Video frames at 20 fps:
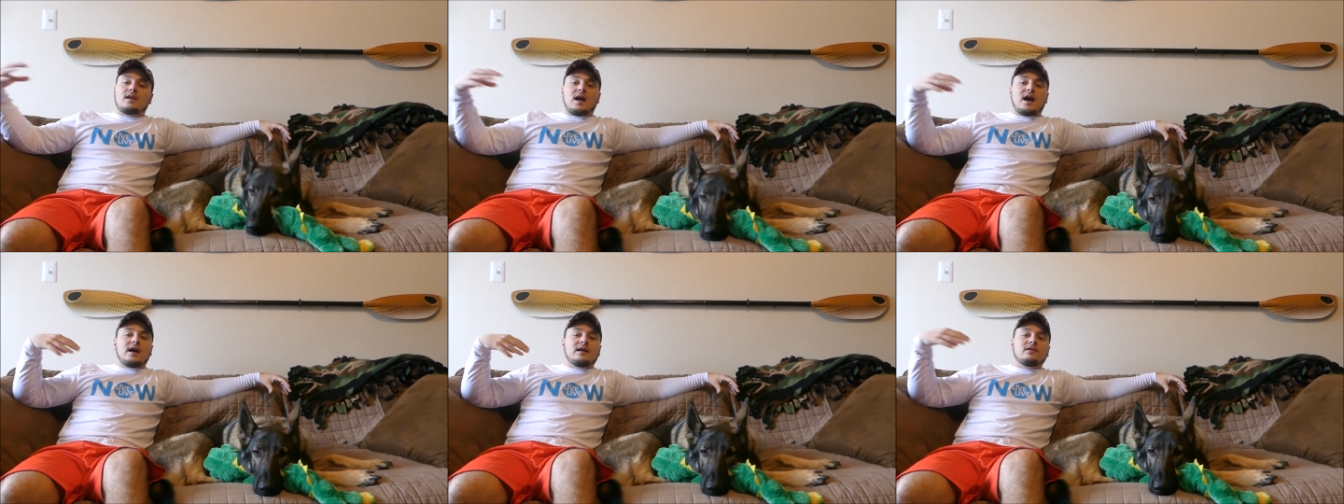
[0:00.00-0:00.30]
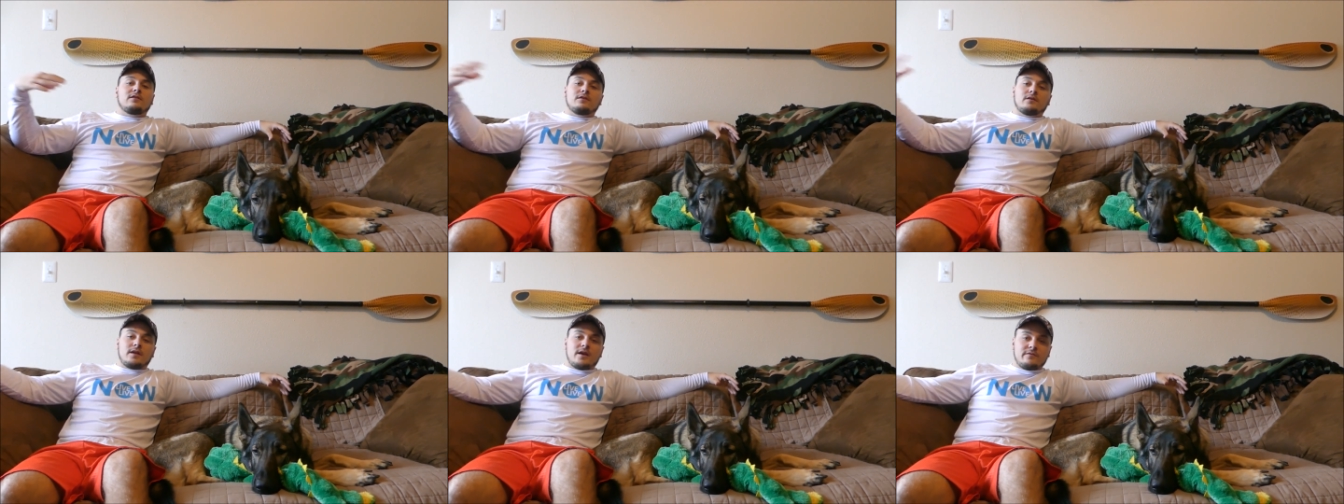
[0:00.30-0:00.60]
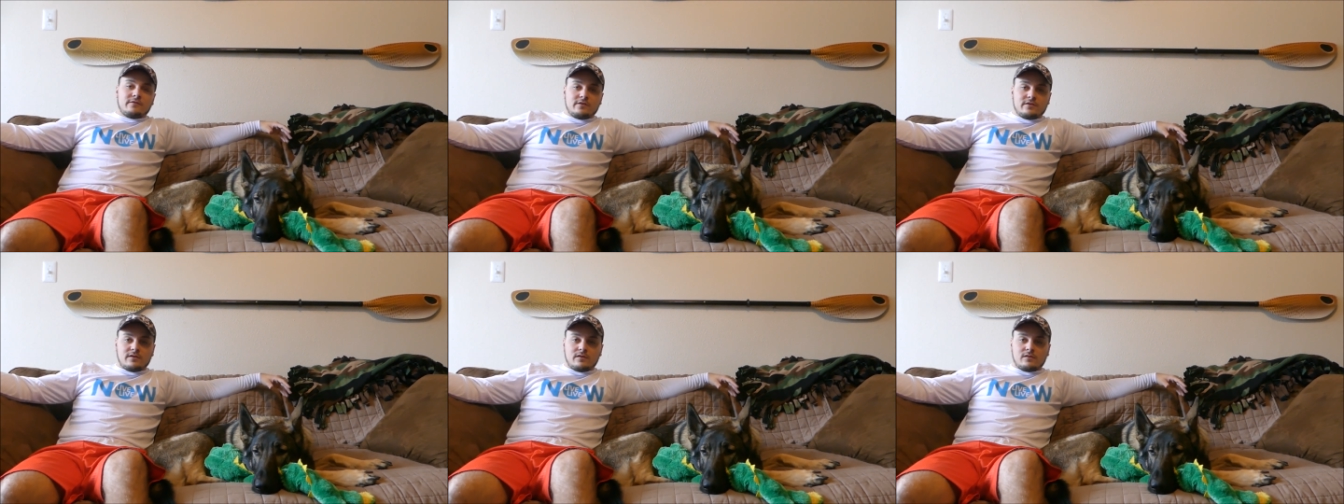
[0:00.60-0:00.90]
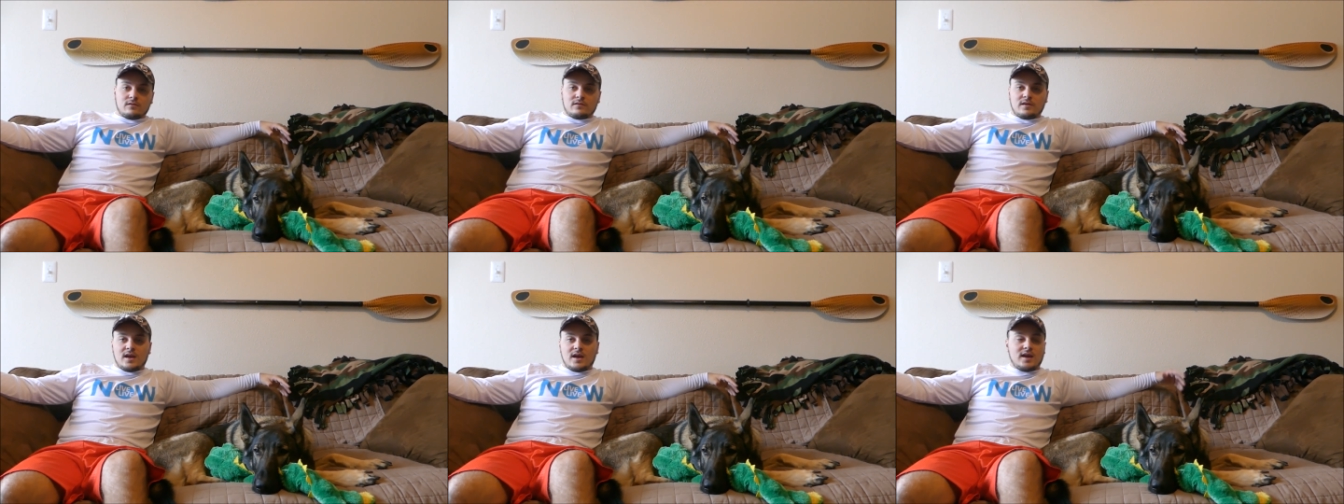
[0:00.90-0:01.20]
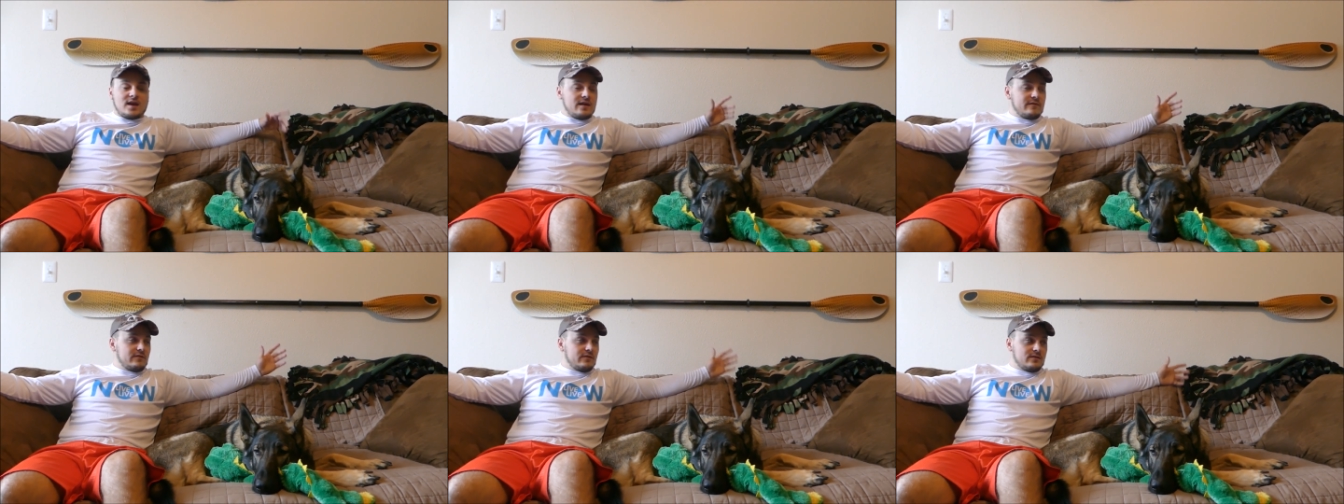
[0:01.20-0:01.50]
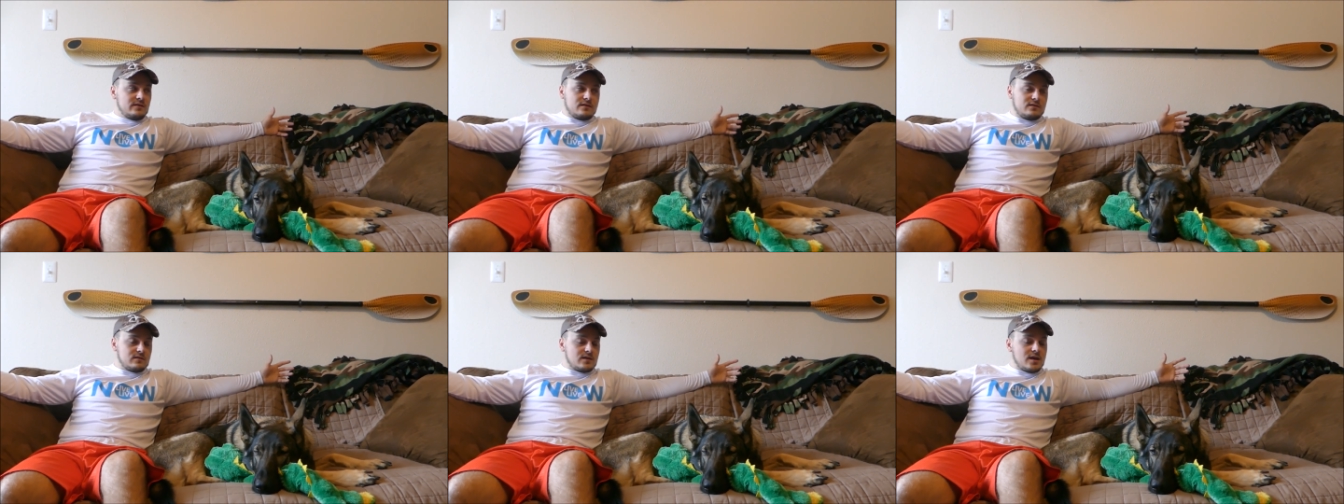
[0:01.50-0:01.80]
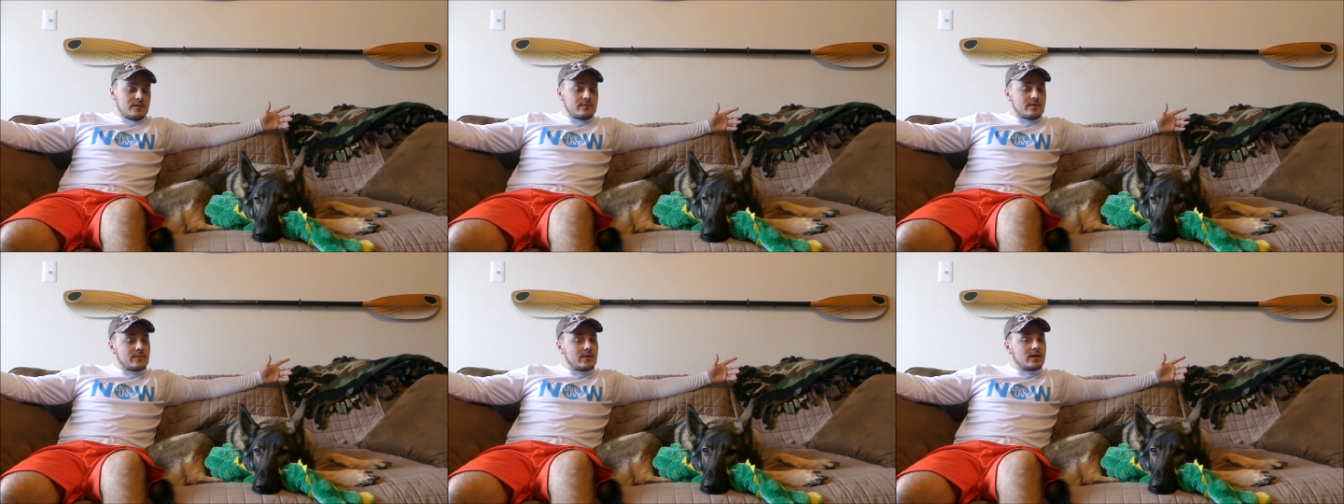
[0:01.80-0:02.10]
and I learn every single day, every single
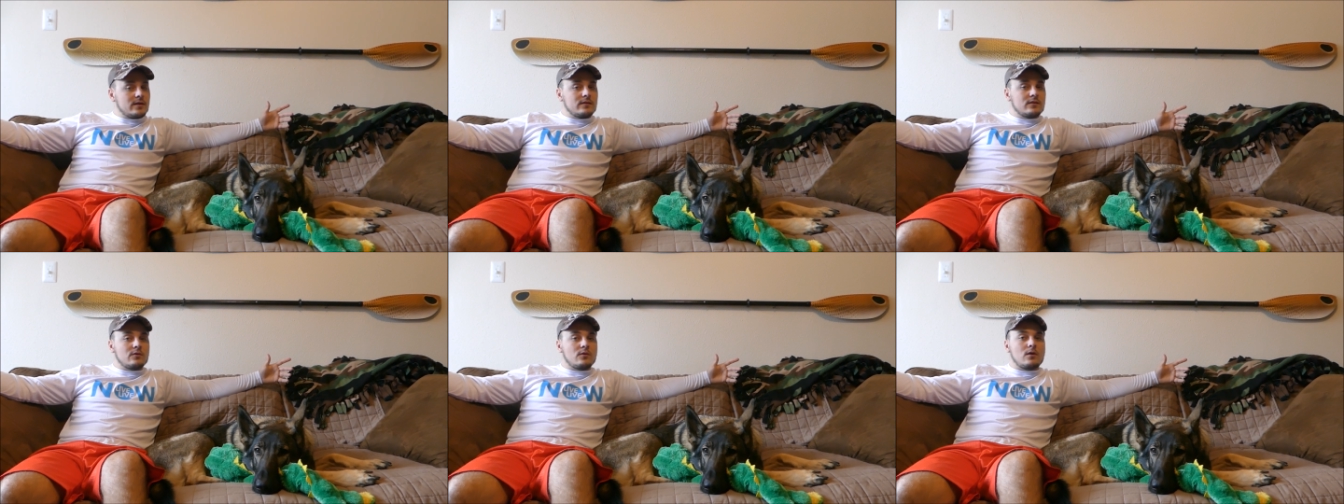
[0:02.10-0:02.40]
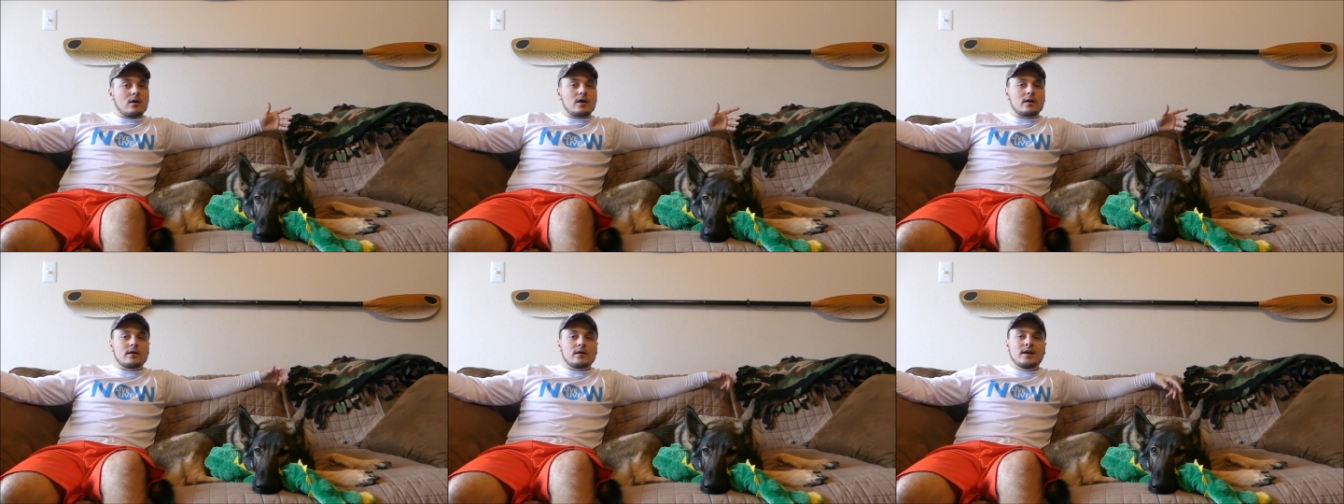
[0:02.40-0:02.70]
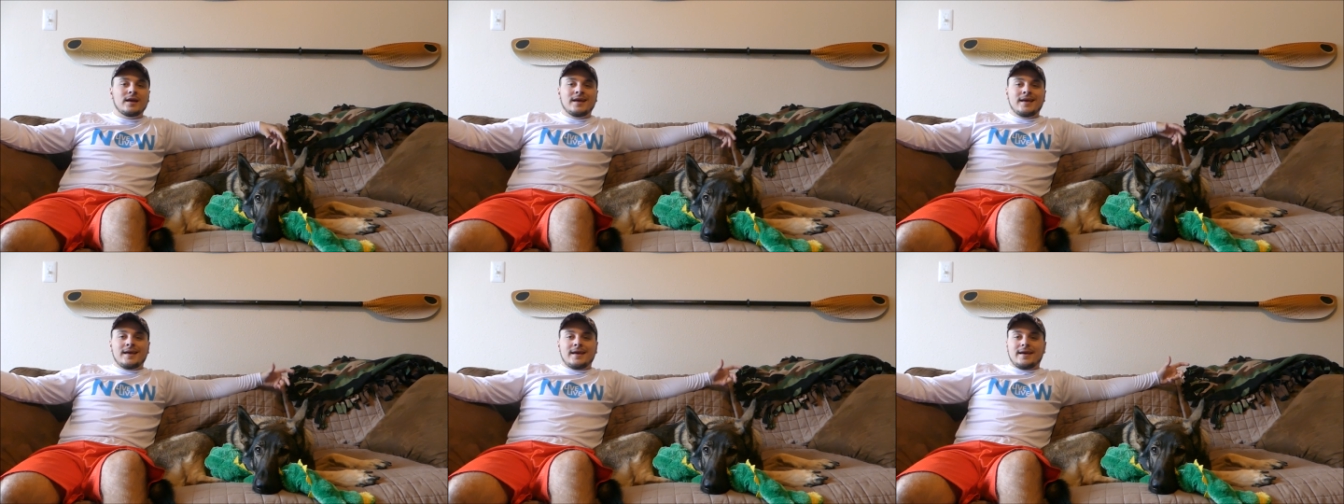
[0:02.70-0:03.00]
time I'm out on the water,